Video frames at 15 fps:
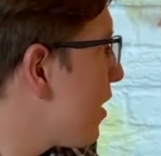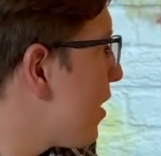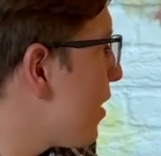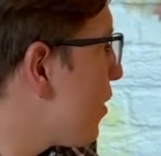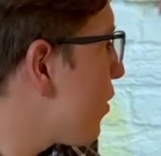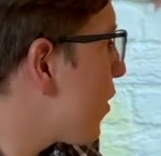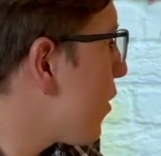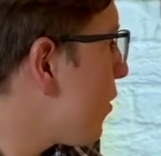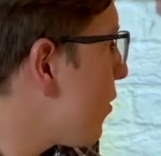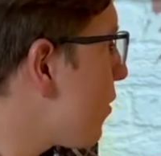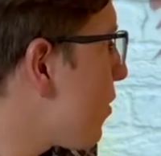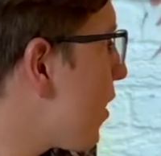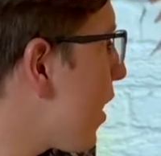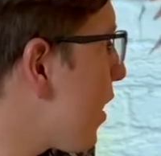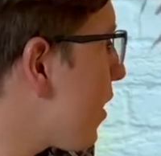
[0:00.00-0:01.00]
So
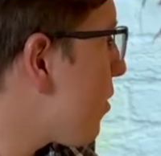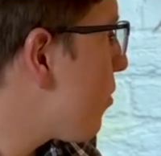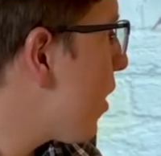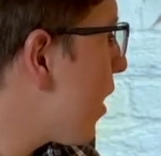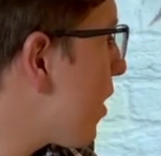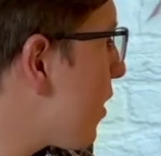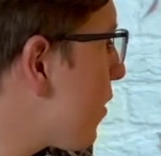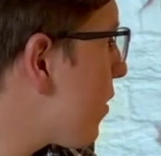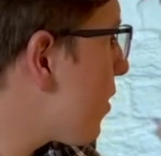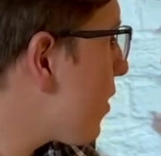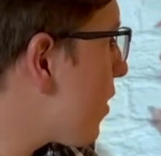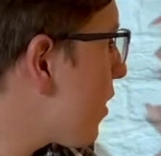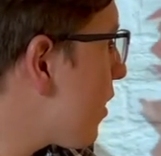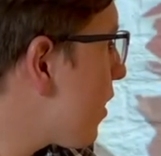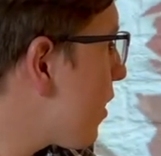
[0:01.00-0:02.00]
that is why
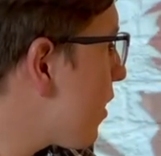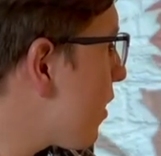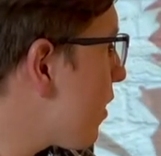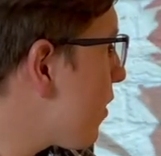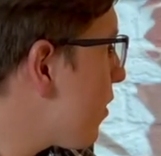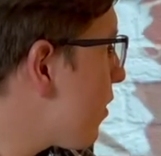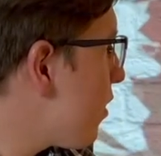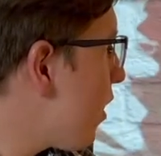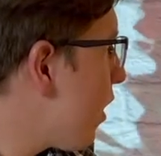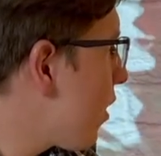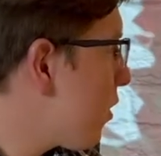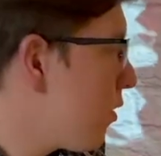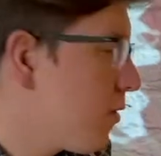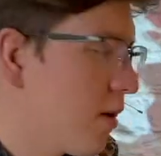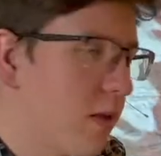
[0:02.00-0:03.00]
there's not
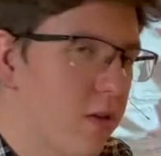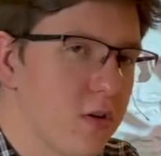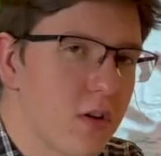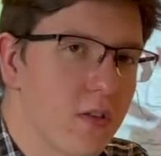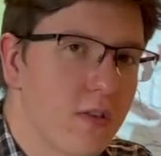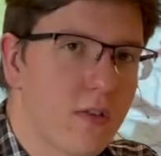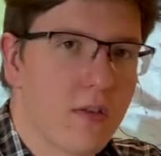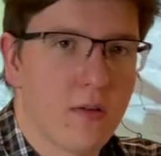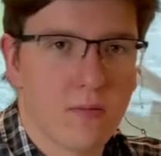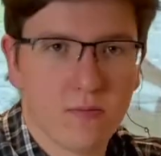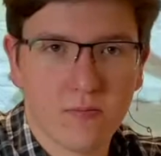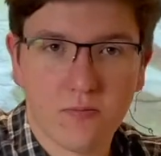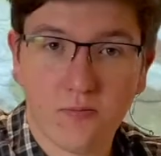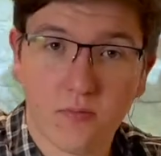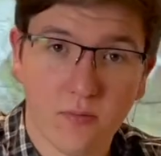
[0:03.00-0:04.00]
always just,
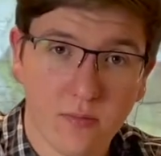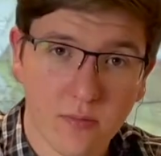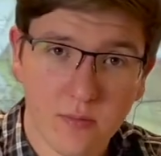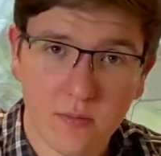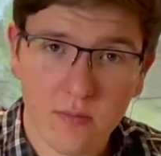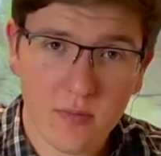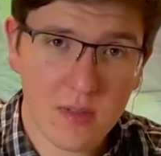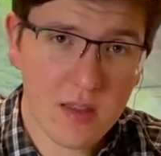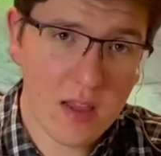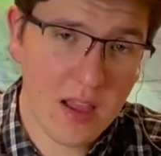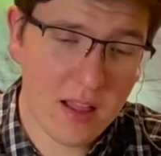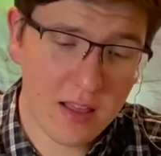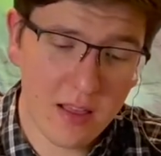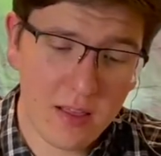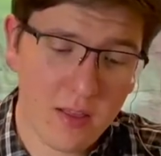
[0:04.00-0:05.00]

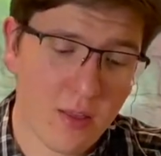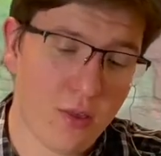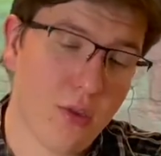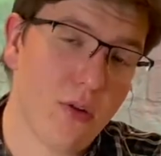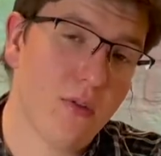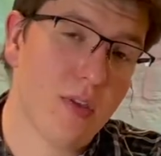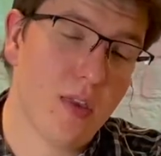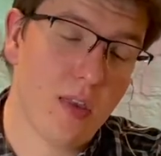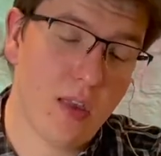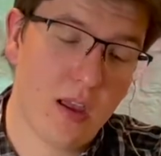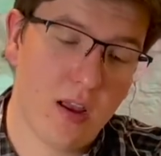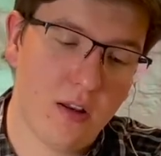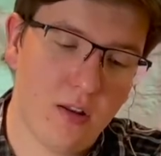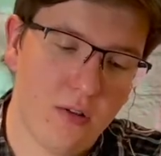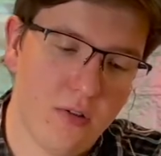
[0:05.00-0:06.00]
at least in the services
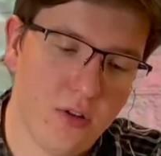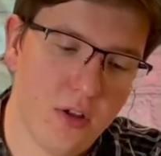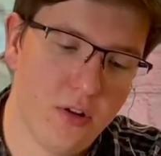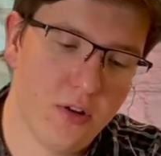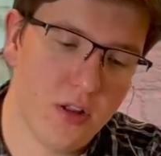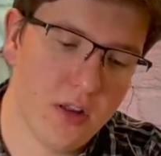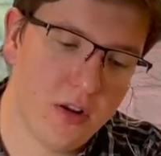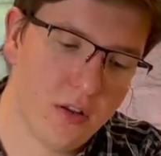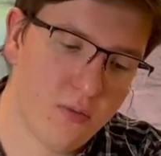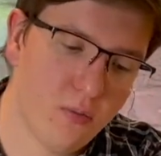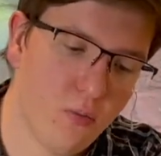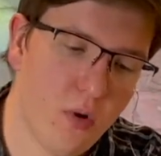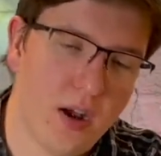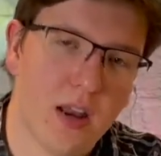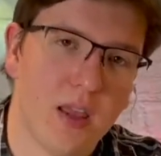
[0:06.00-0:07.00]
I do, usually just
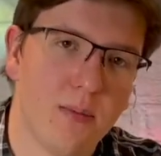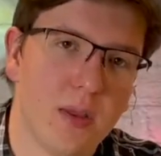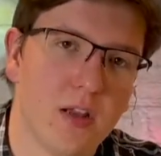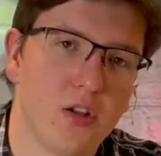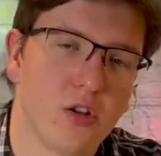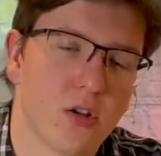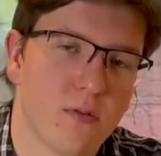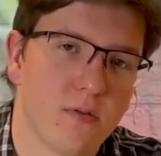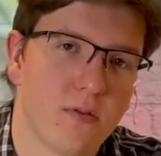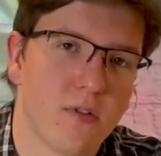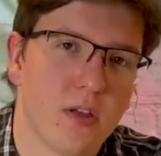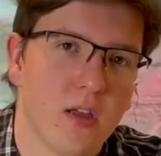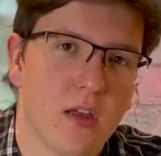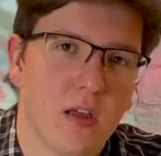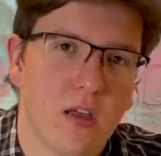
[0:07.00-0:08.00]
one image of
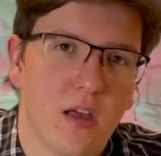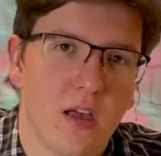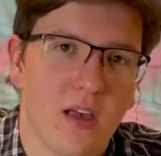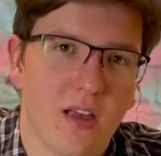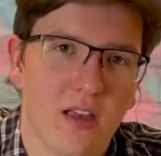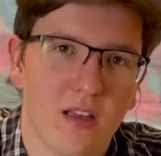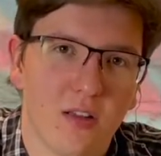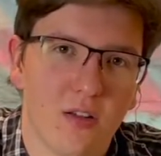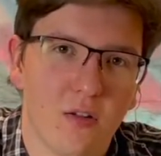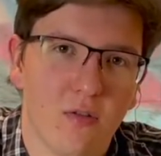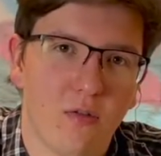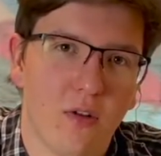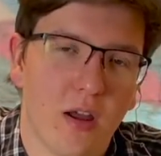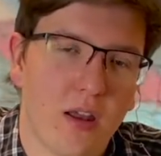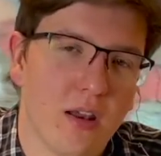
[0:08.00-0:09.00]

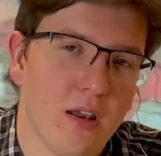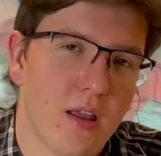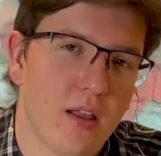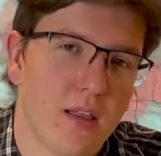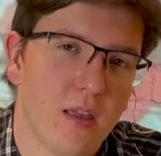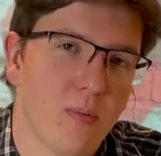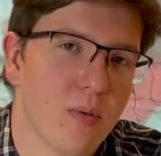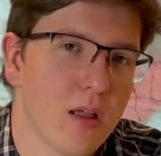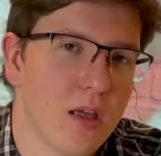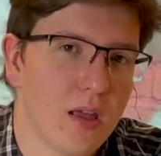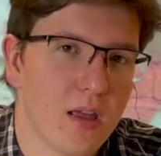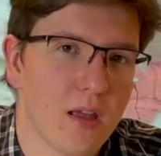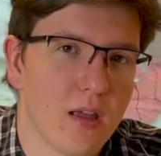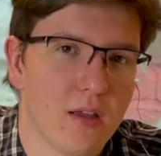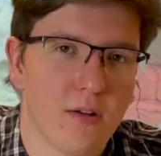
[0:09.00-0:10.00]
Greg and Nancy
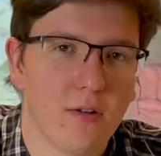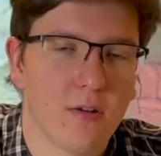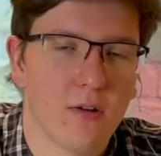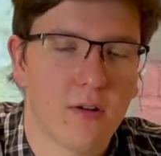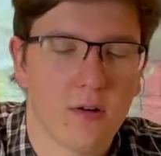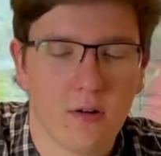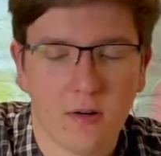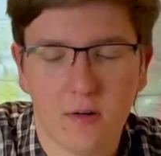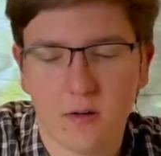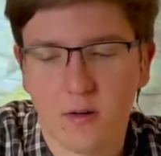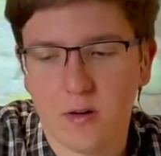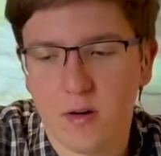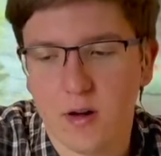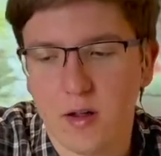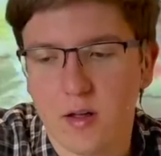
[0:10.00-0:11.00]
playing,
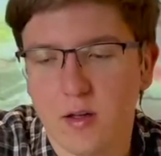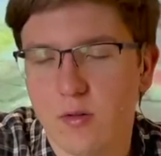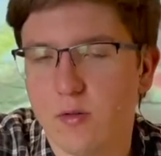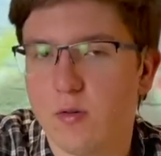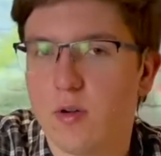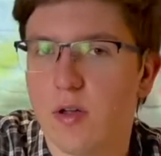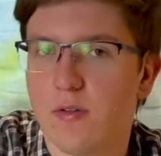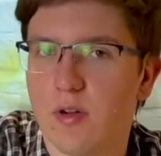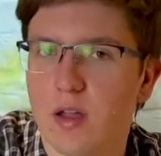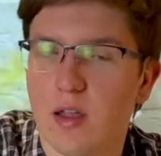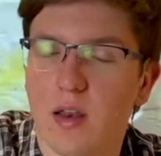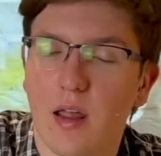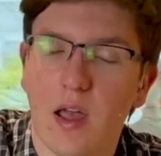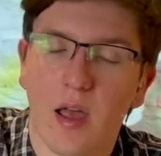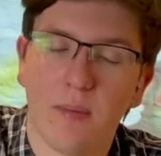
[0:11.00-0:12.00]
or whoever
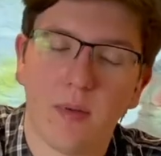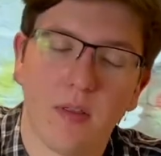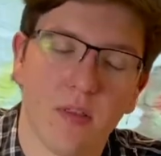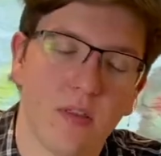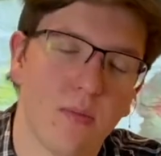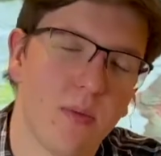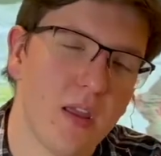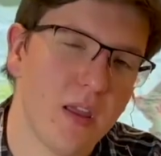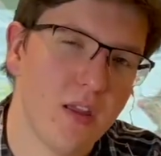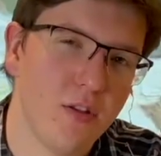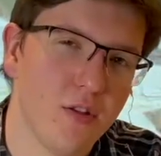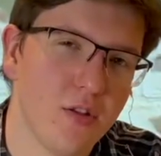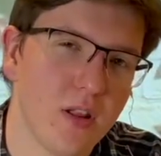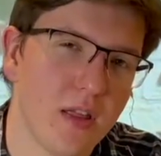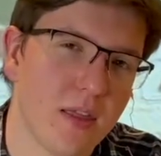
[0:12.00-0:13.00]
it happens to be.
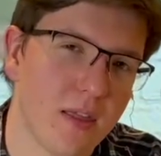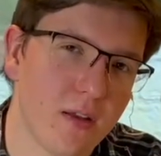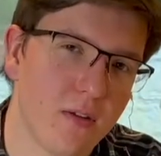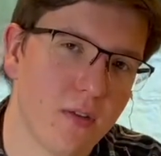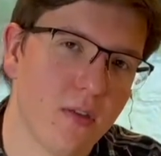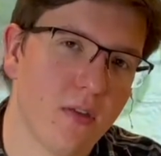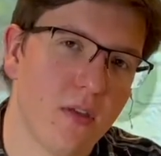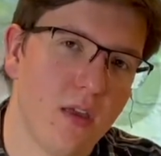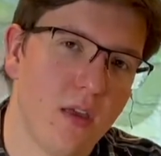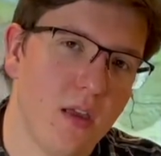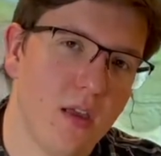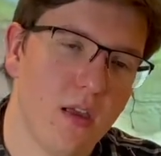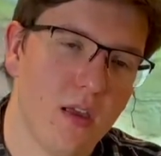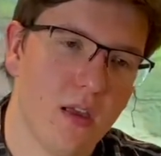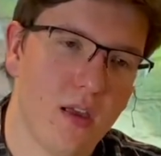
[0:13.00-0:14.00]
Usually there's
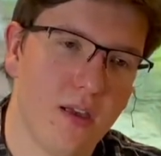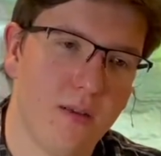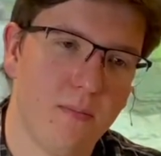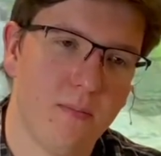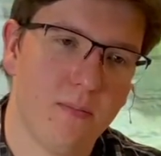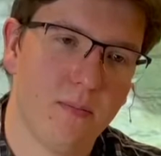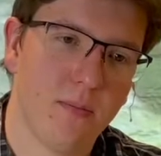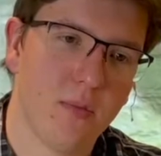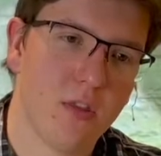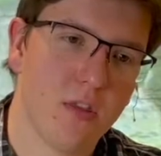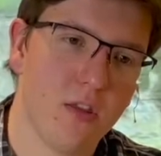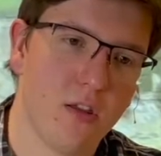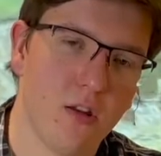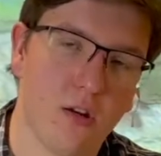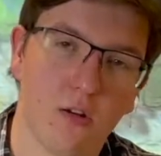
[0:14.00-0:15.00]

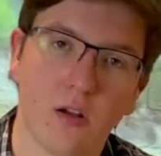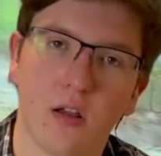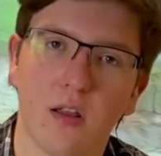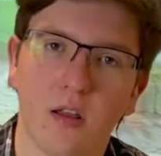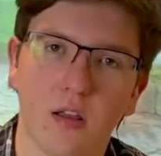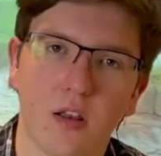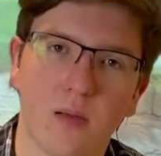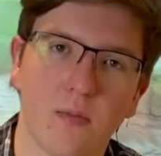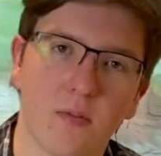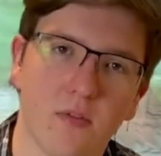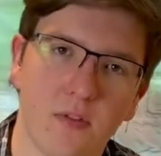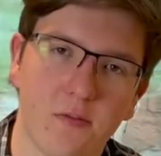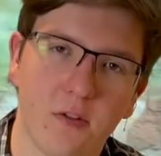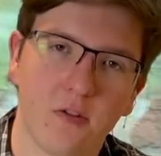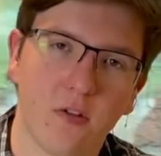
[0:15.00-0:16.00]
a number of
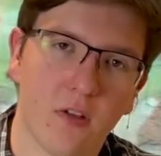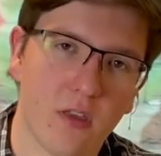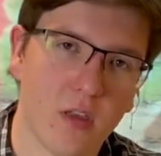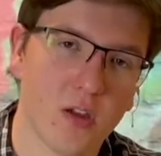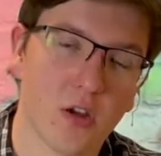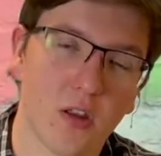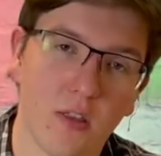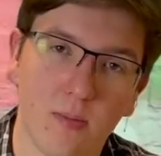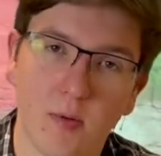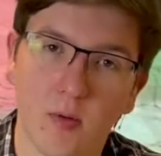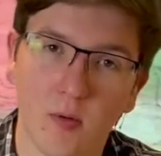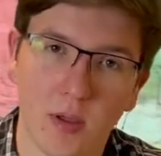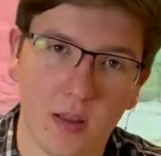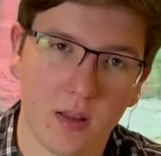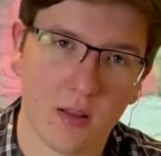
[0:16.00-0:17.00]
different transitions
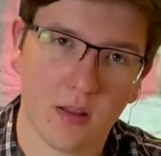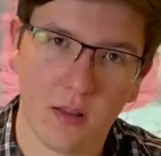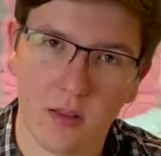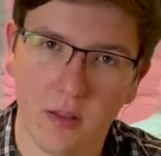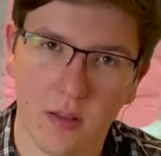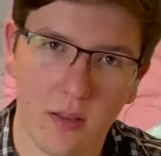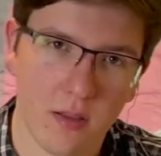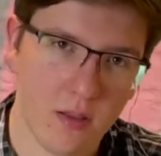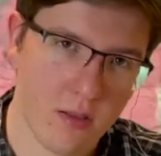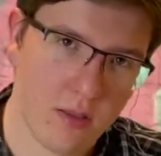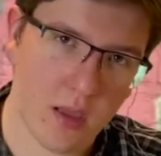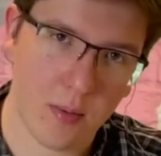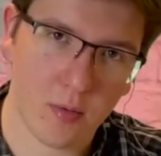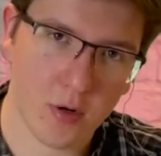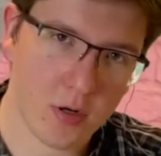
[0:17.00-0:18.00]
between
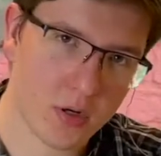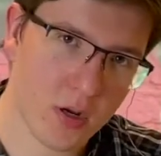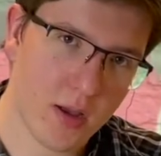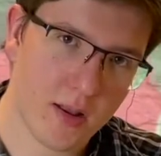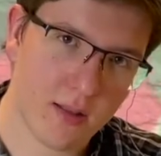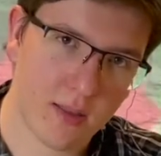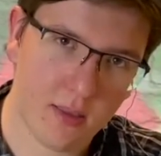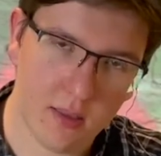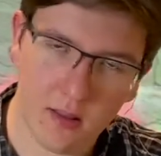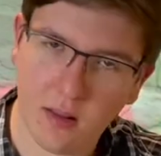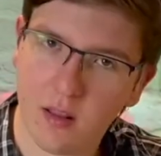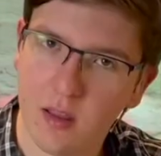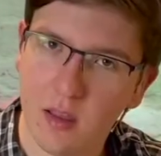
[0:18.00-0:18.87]
separate shots and